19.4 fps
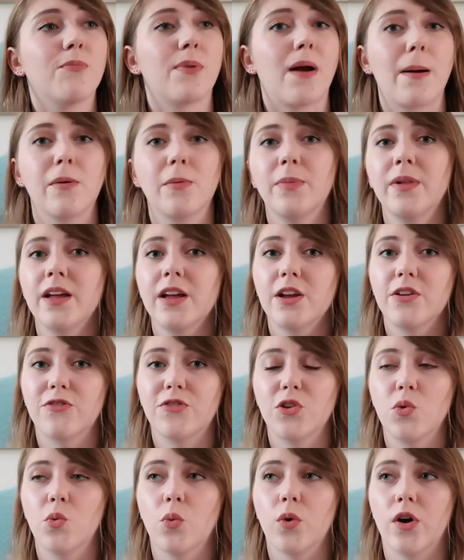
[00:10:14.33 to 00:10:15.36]
Probably if
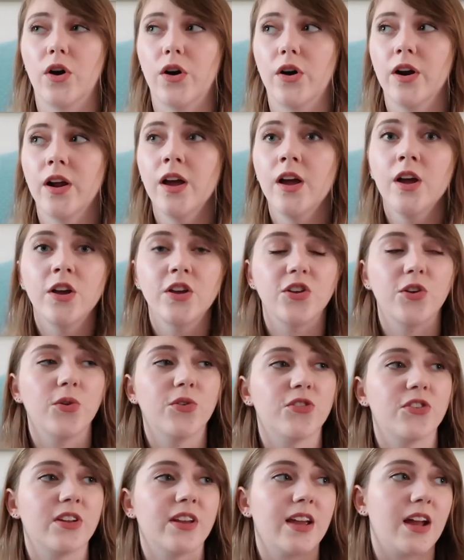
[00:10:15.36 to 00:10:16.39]
you weren't
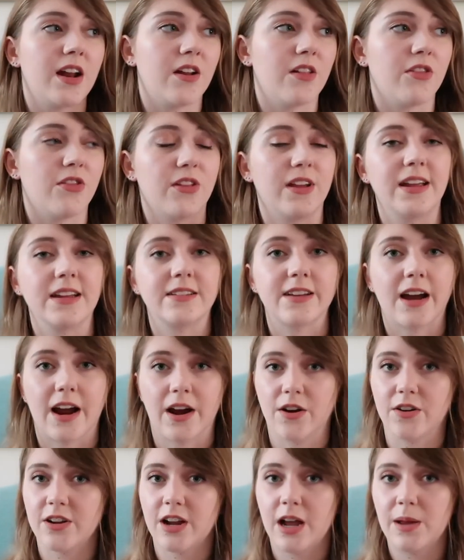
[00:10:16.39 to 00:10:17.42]
using it the
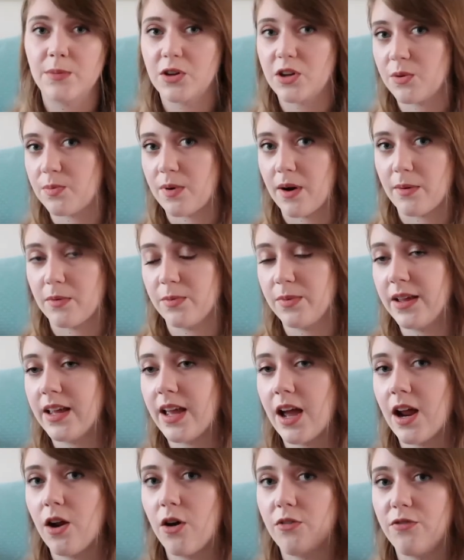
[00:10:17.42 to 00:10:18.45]
entire time, you could probably
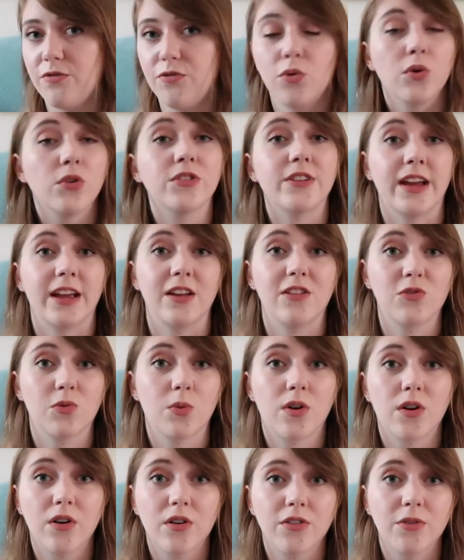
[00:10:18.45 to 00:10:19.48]
get a full day's
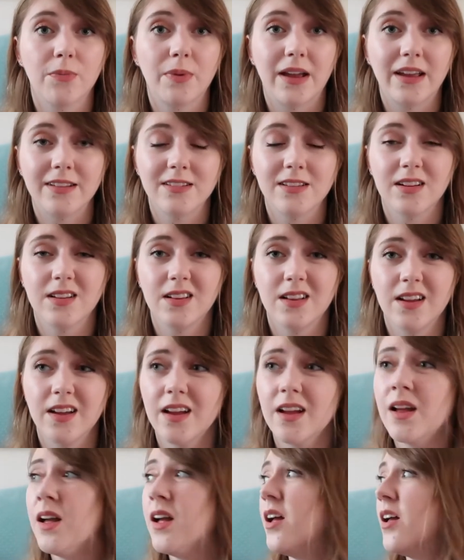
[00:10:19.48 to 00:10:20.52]
worth basically.